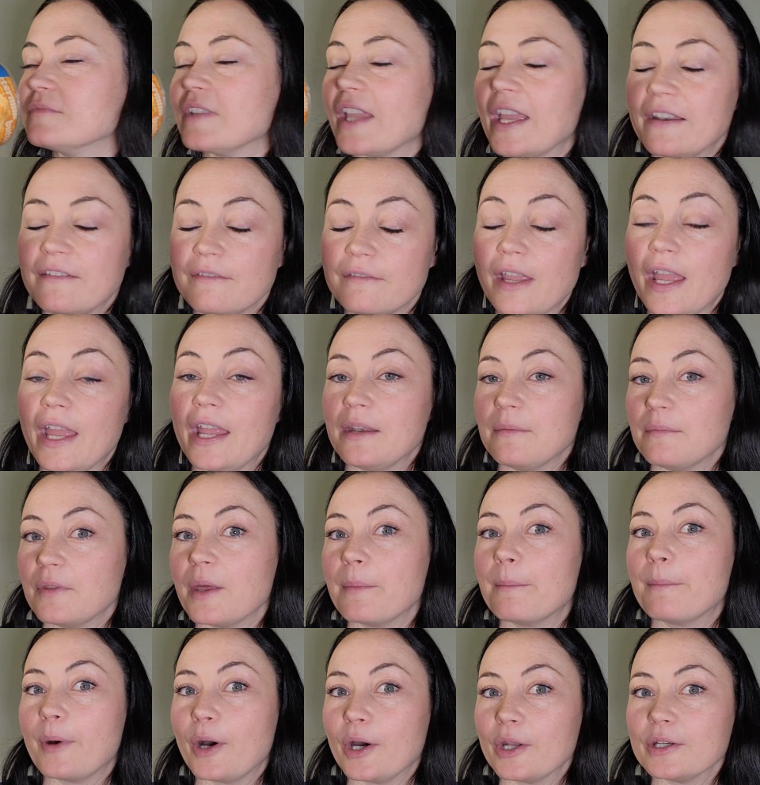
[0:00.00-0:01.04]
And
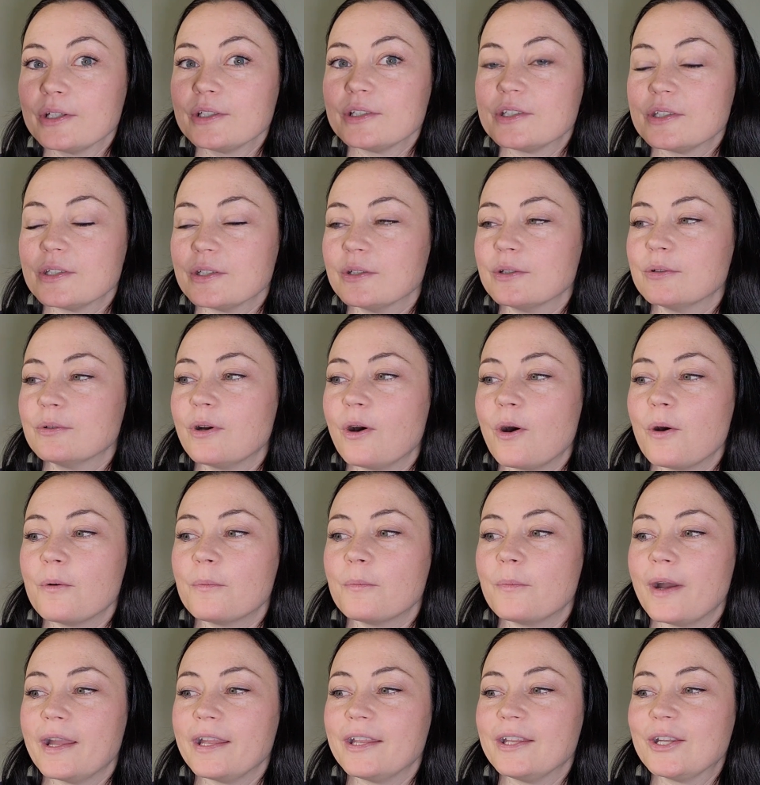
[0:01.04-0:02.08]
the butter too. Oh
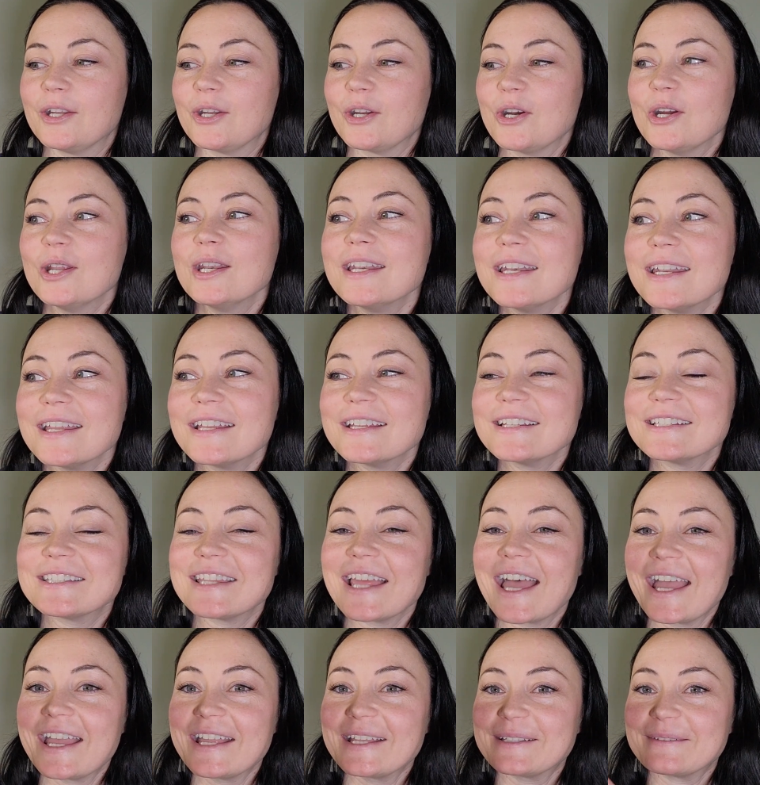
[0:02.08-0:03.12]
my goodness,
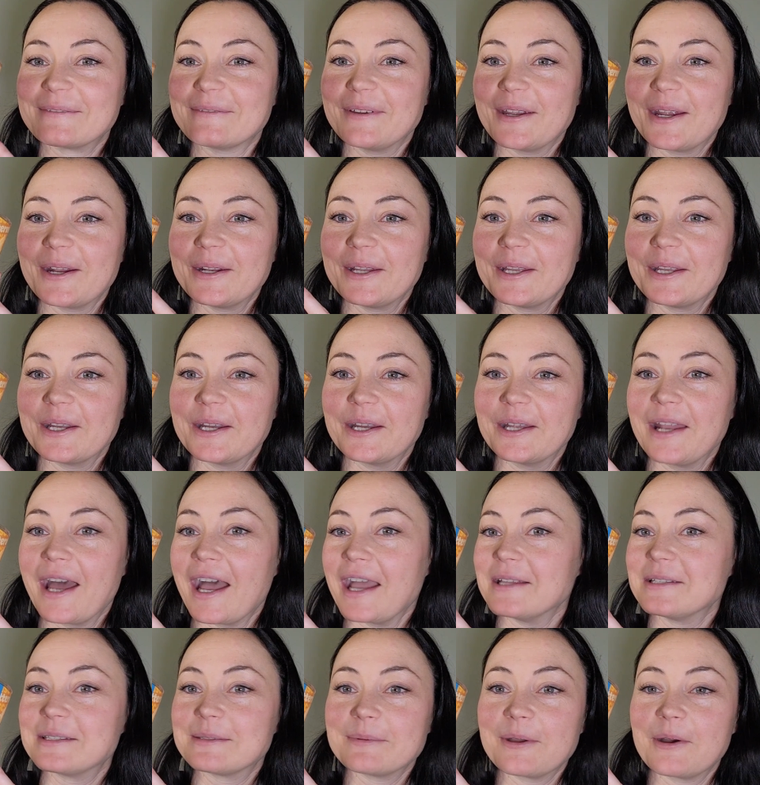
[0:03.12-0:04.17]
that is very good.
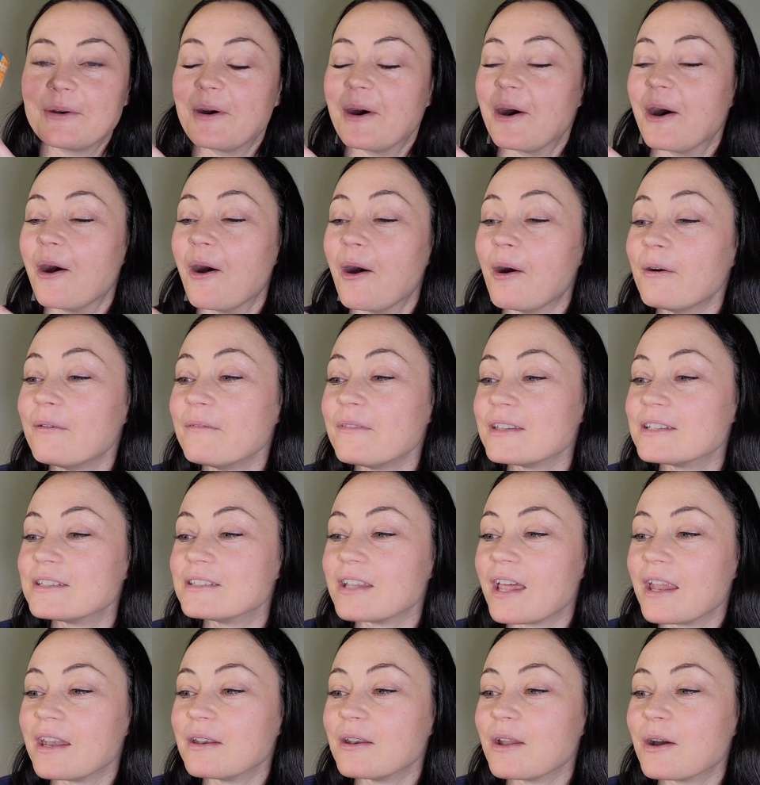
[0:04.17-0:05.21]
I smell all the
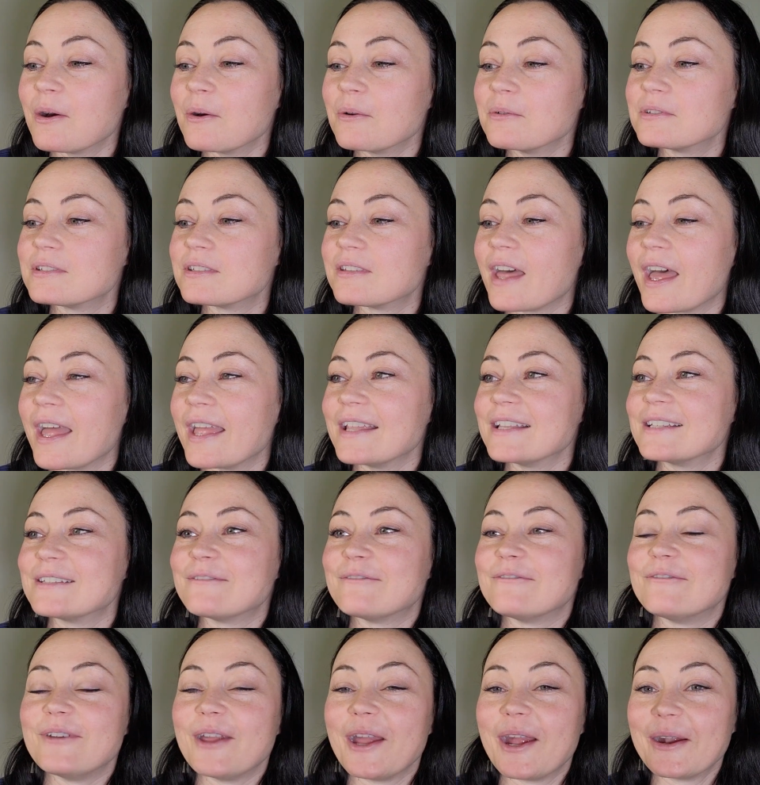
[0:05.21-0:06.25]
scent notes. That is
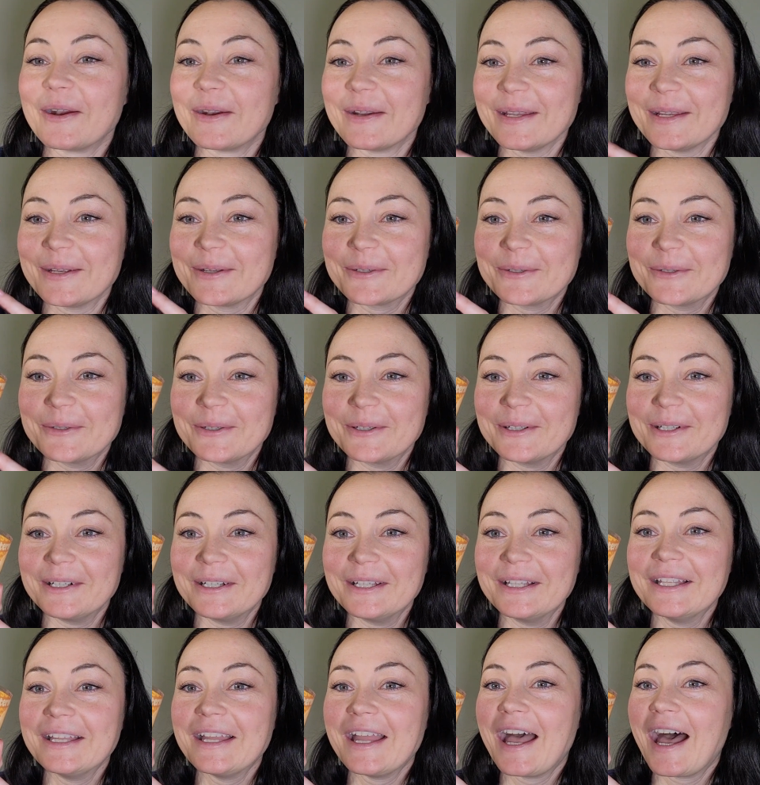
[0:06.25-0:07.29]
very
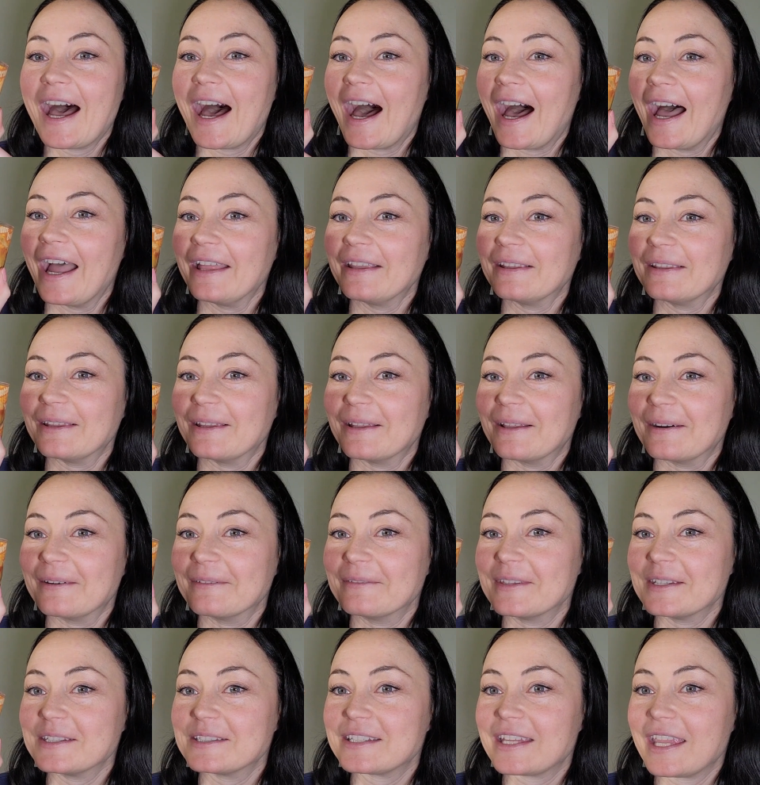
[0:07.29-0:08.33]
cool. I
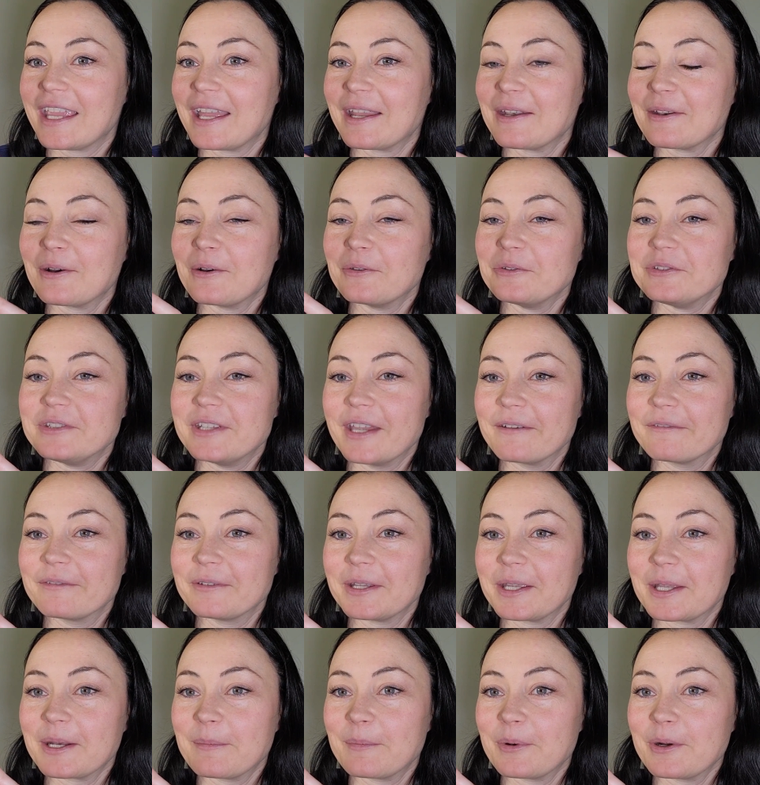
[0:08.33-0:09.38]
love this candle.
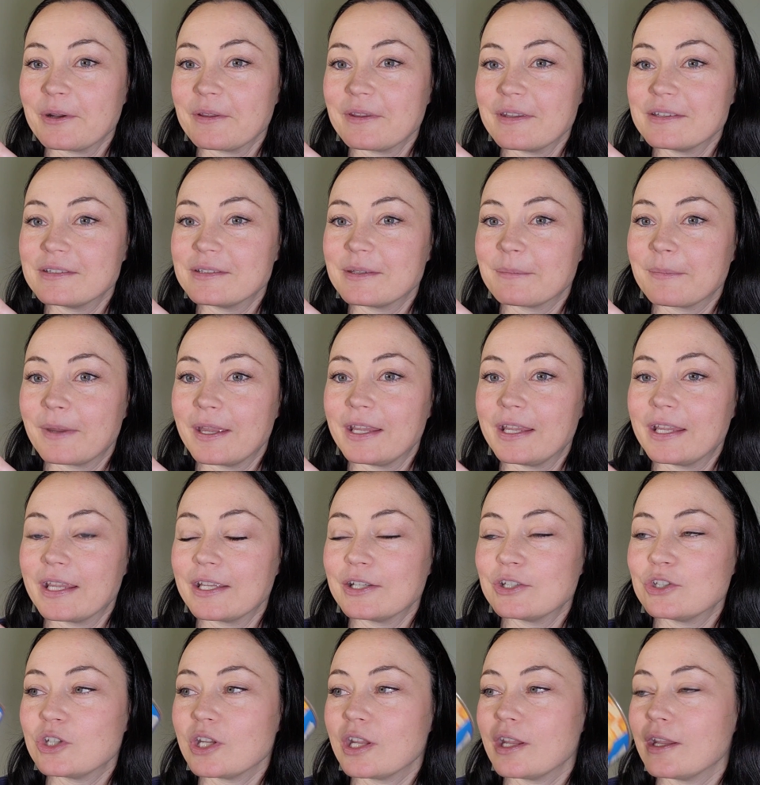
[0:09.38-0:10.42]
Definitely gonna burn this in my
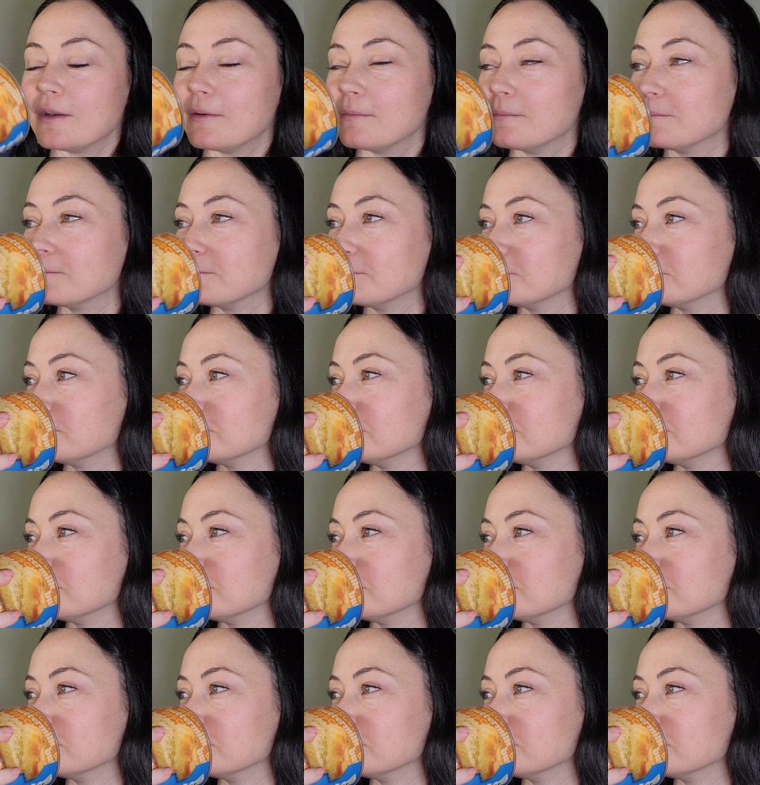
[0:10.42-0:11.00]
kitchen.